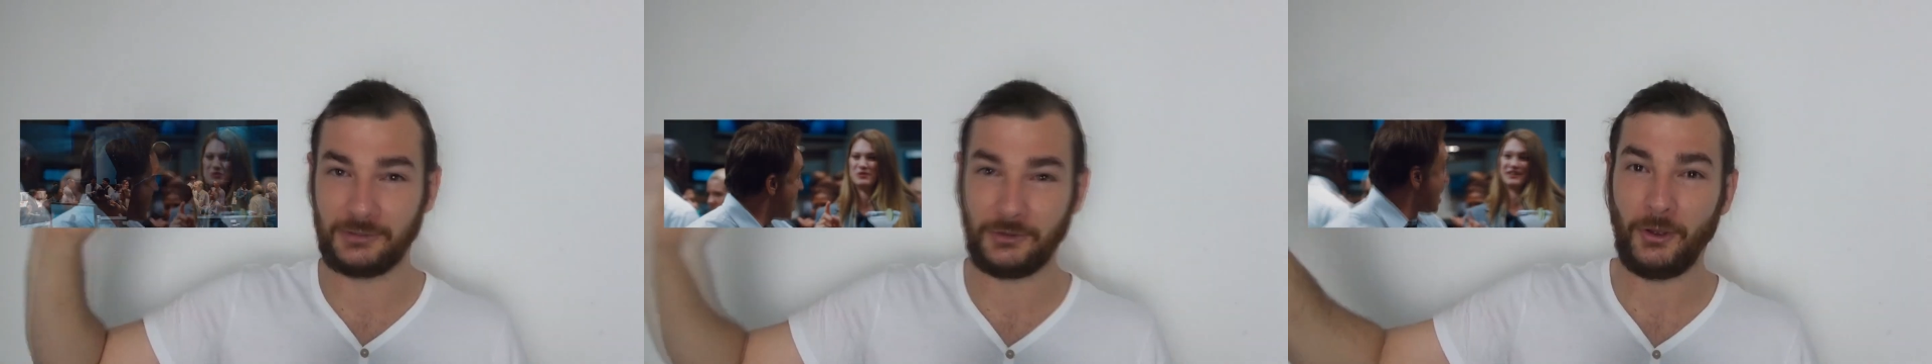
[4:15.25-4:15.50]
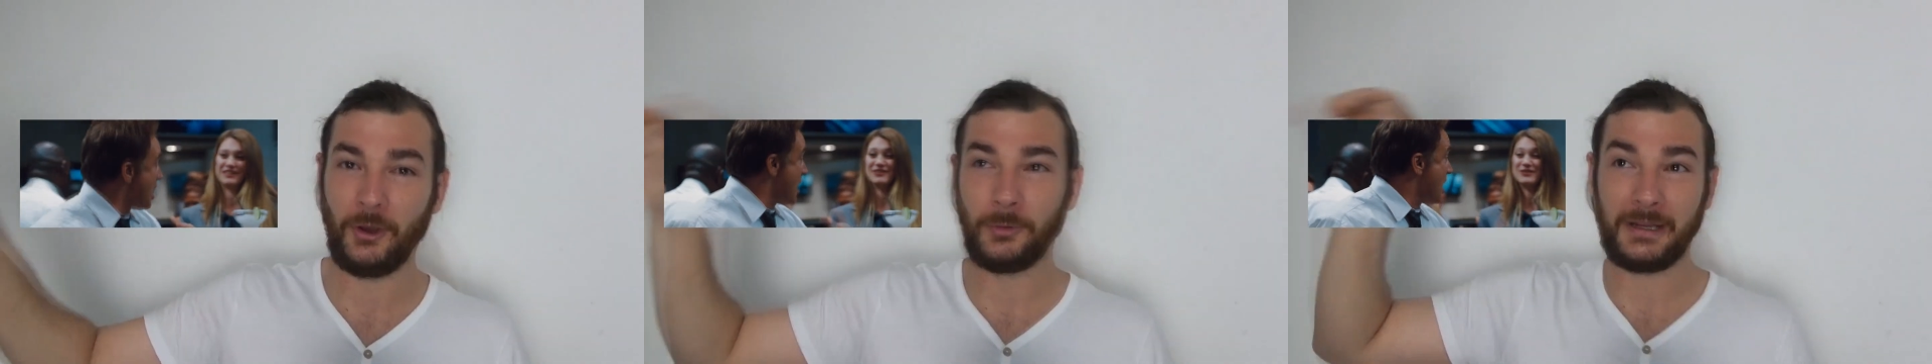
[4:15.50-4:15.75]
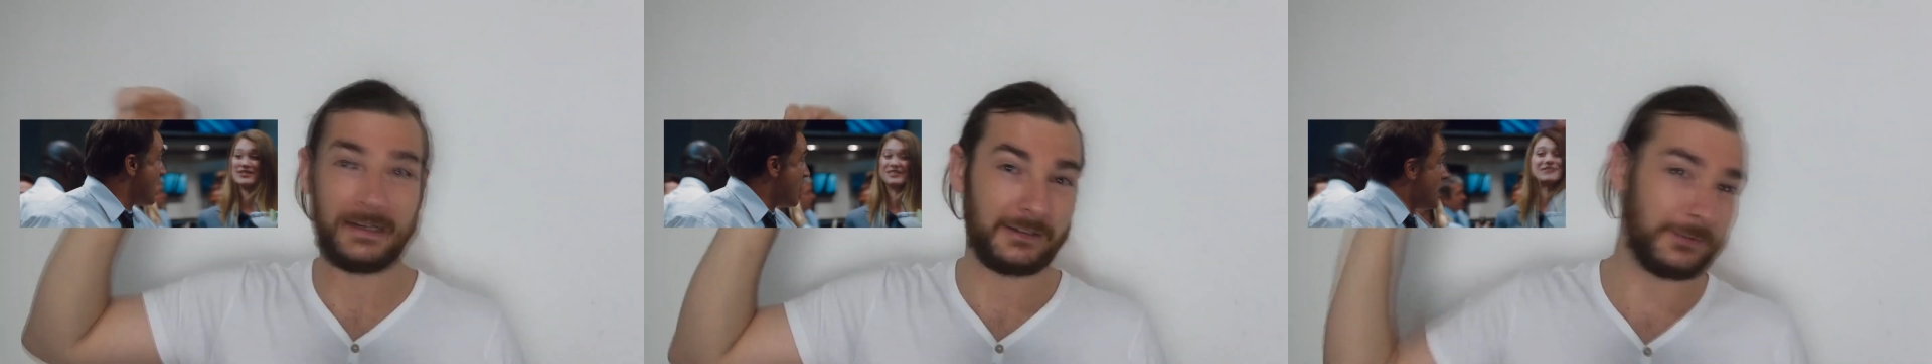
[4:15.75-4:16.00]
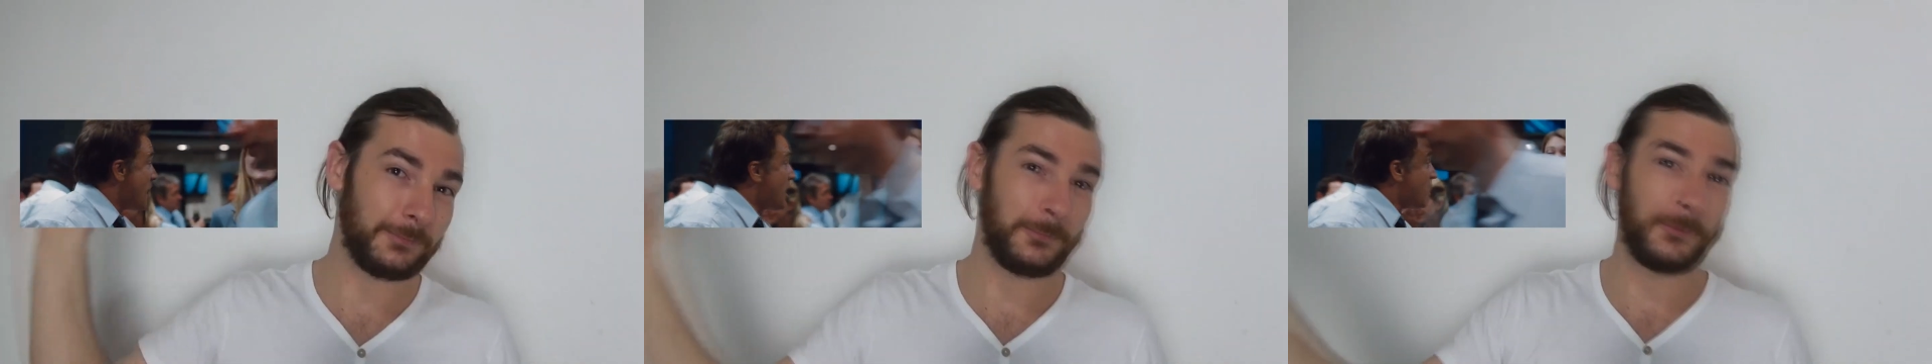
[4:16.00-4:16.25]
girl getting
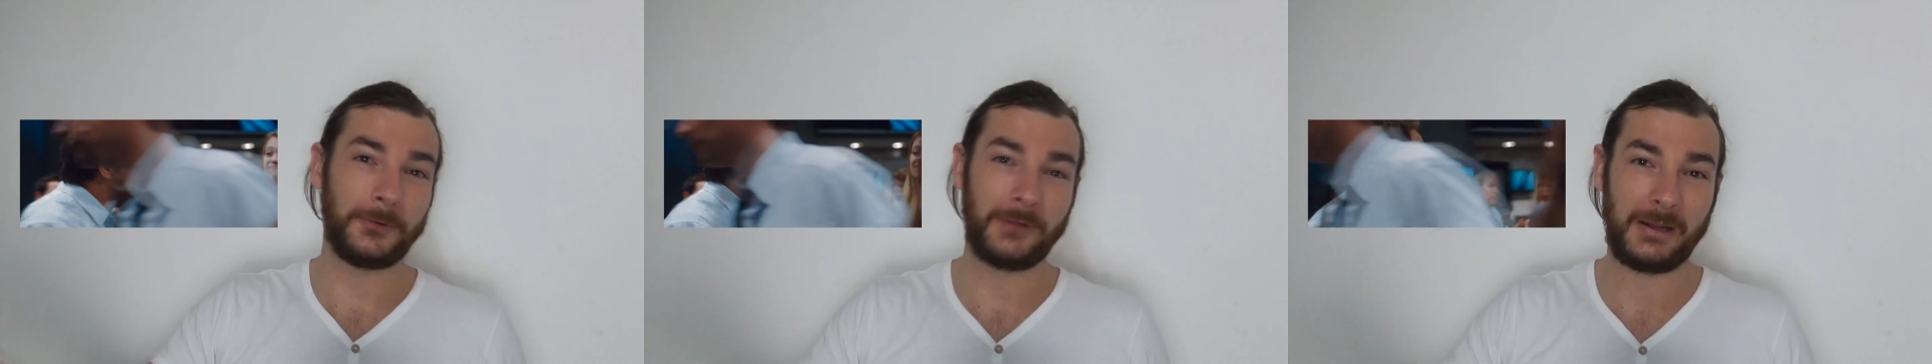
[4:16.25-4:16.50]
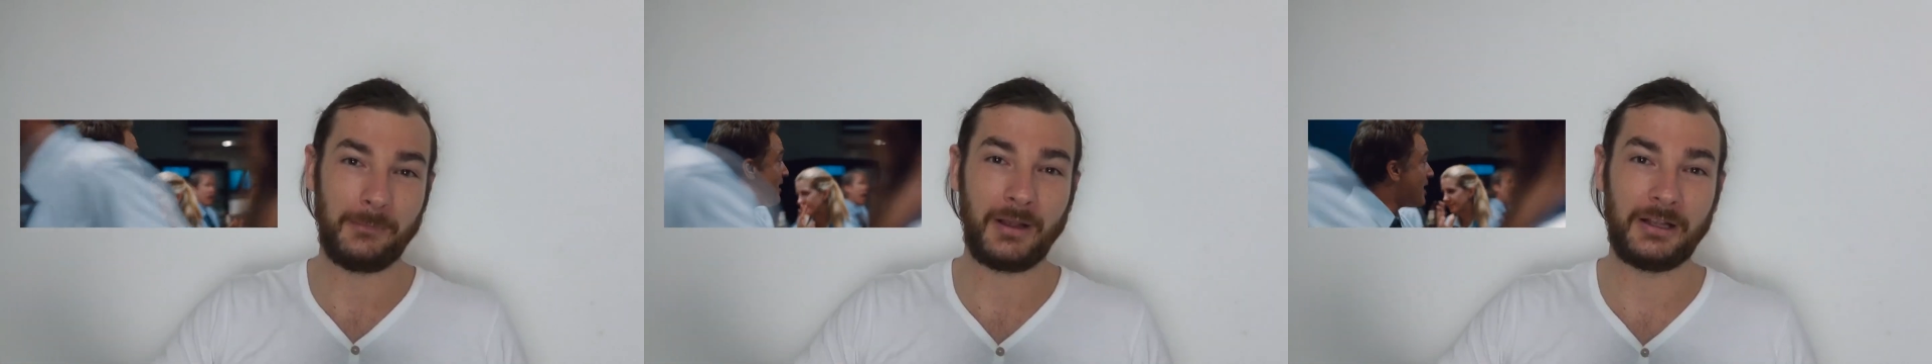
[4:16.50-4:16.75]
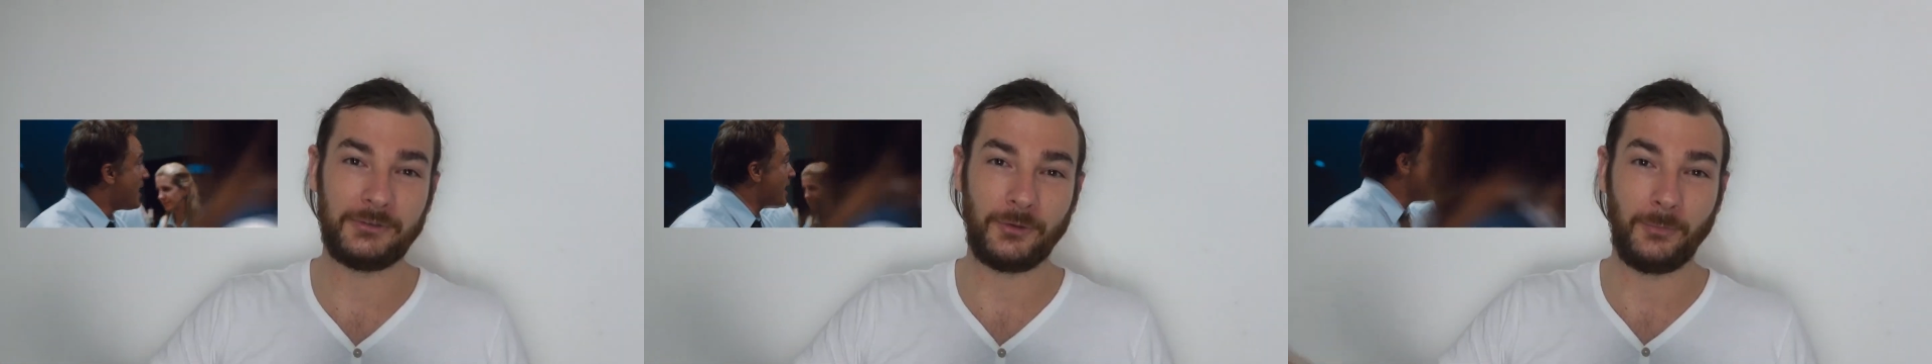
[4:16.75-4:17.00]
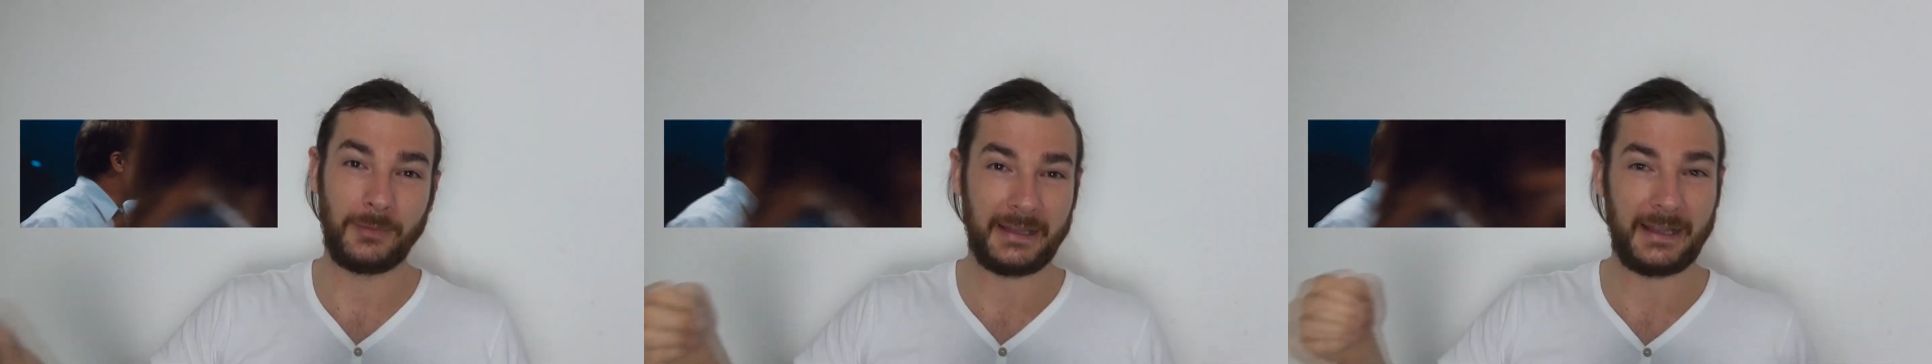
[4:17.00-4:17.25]
thrown around by a
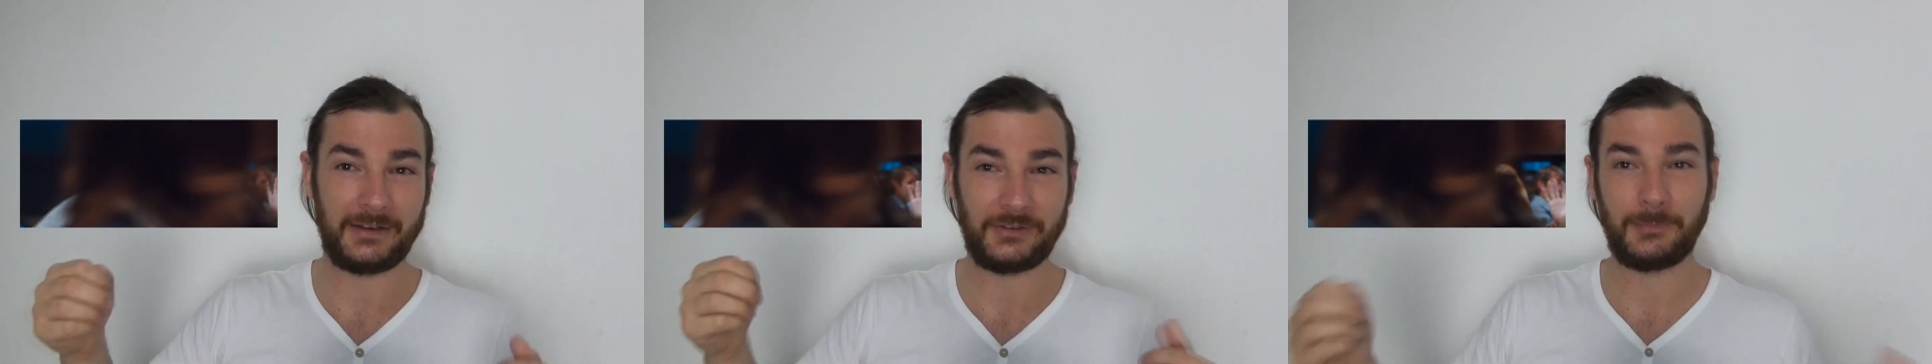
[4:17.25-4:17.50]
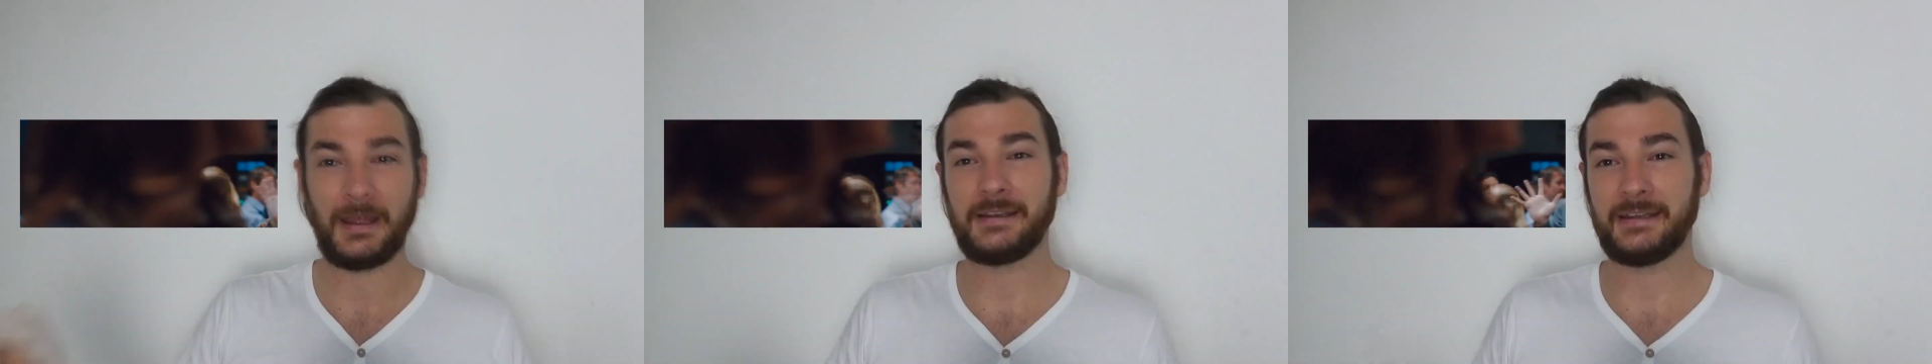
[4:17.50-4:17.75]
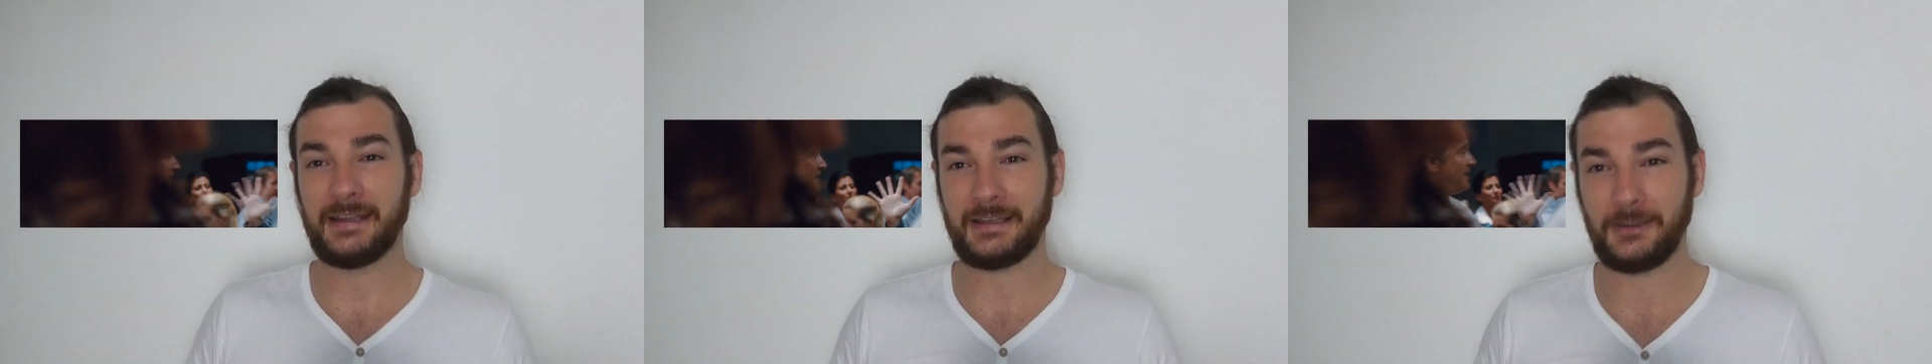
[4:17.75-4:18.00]
zombie and is about to get